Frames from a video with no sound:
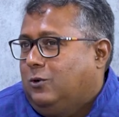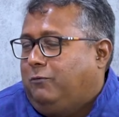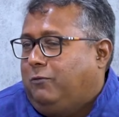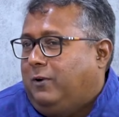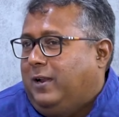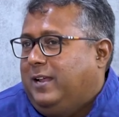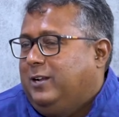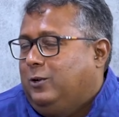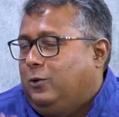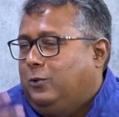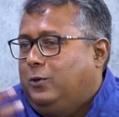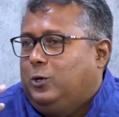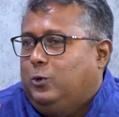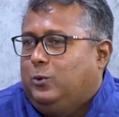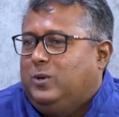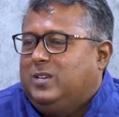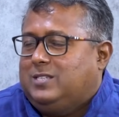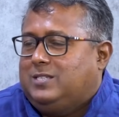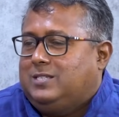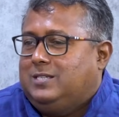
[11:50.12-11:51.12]
so flying to the
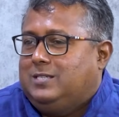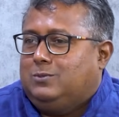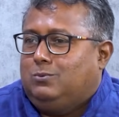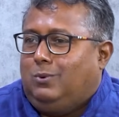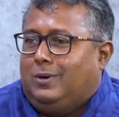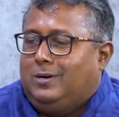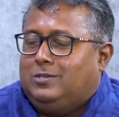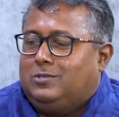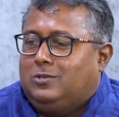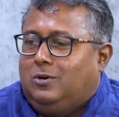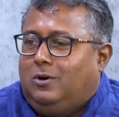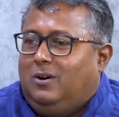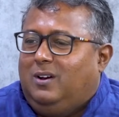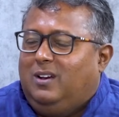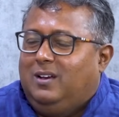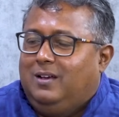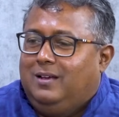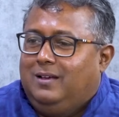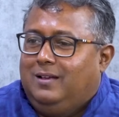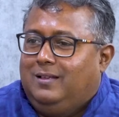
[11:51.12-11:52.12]
US is one song,
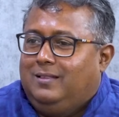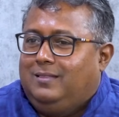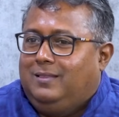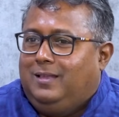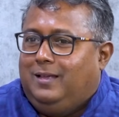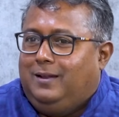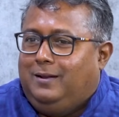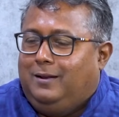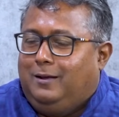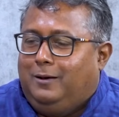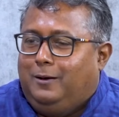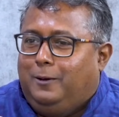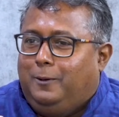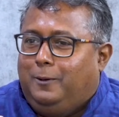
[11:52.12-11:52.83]
then